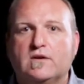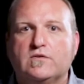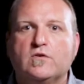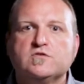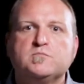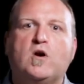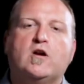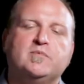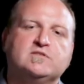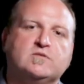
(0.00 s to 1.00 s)
Those
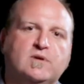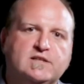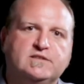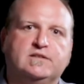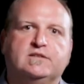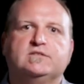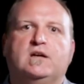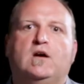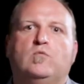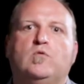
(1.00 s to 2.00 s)
Barnabas questions
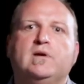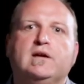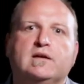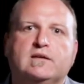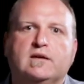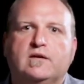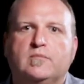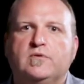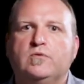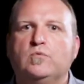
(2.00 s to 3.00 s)
will begin to
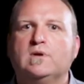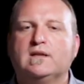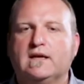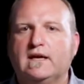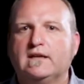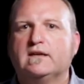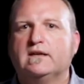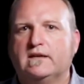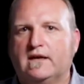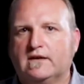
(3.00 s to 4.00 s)
help you relate and
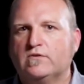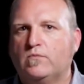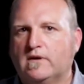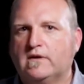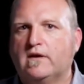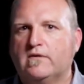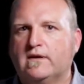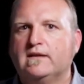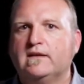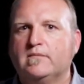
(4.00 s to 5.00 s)
connect to one another
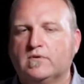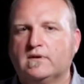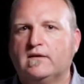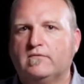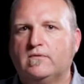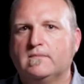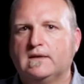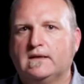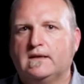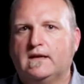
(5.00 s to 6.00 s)
at a deeper level.
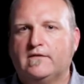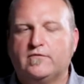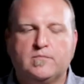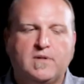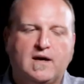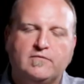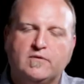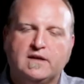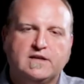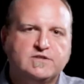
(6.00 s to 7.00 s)
And if you're
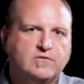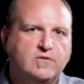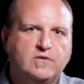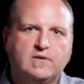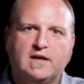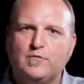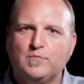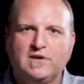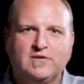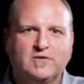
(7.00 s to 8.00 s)
bivocational and you can't
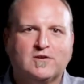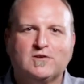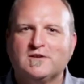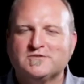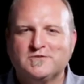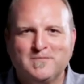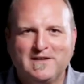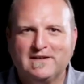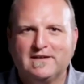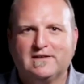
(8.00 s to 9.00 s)
meet your cluster
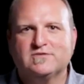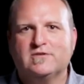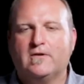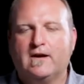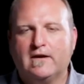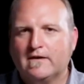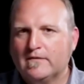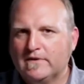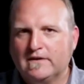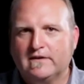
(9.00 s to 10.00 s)
meetings or your area
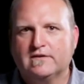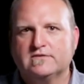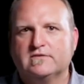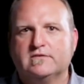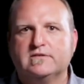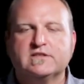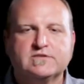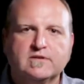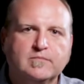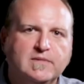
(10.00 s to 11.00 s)
meetings or your
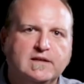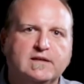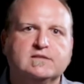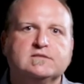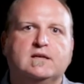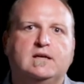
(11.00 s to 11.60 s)
district meetings,